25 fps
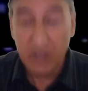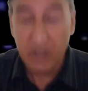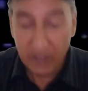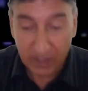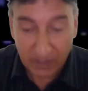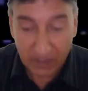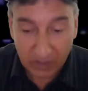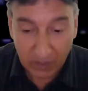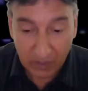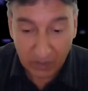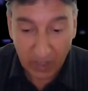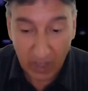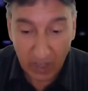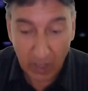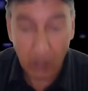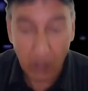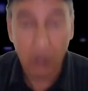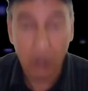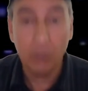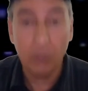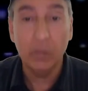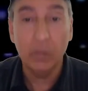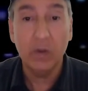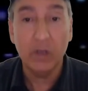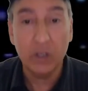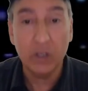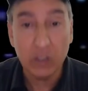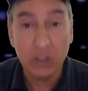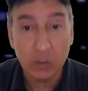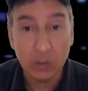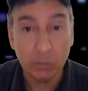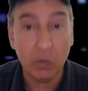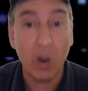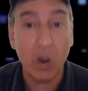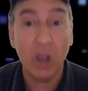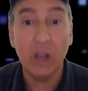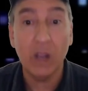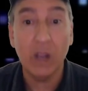is to help,
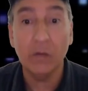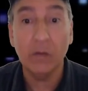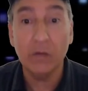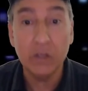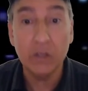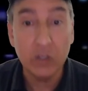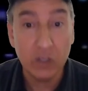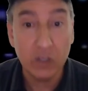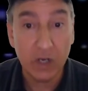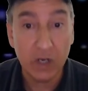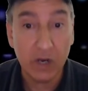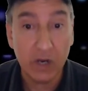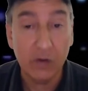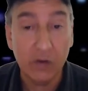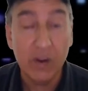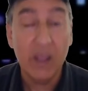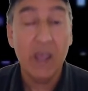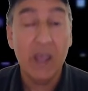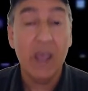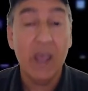inspire, and share.